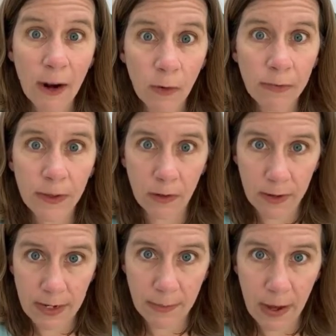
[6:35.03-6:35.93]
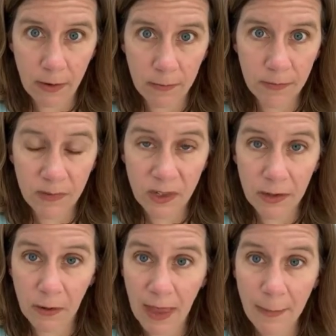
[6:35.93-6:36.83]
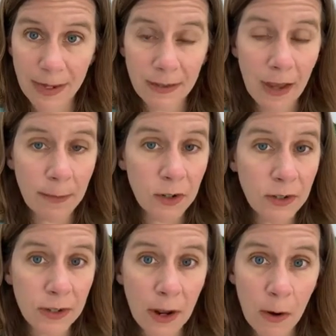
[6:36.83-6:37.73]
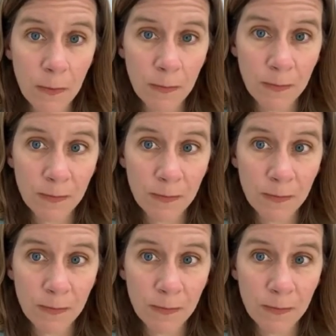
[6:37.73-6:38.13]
I don't feel great about. So that means I'm just a no.